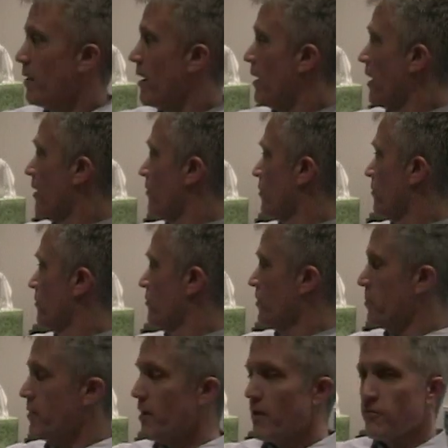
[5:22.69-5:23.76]
I have a
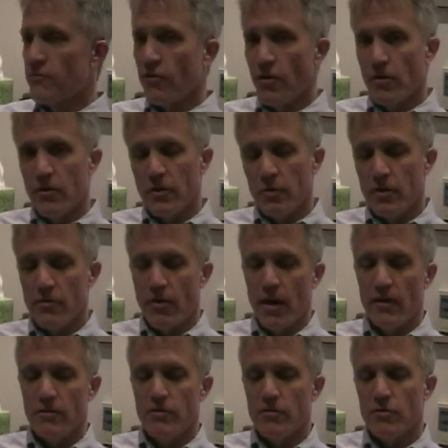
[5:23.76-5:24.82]
VPN phone, and we
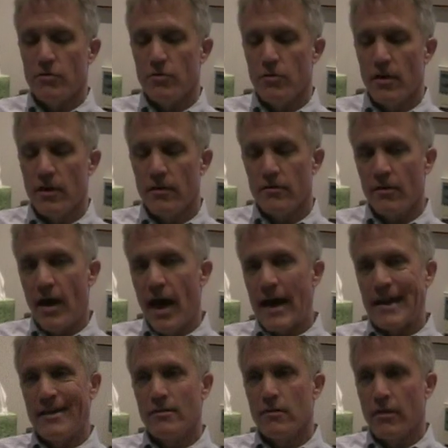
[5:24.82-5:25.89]
tried to hack
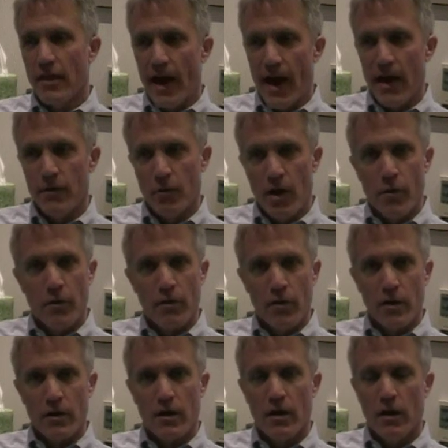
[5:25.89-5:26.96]
into that while we were
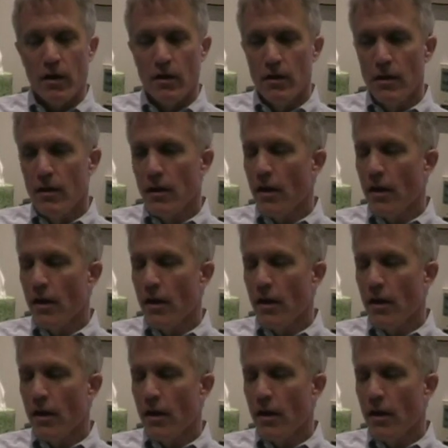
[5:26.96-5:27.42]
on a call.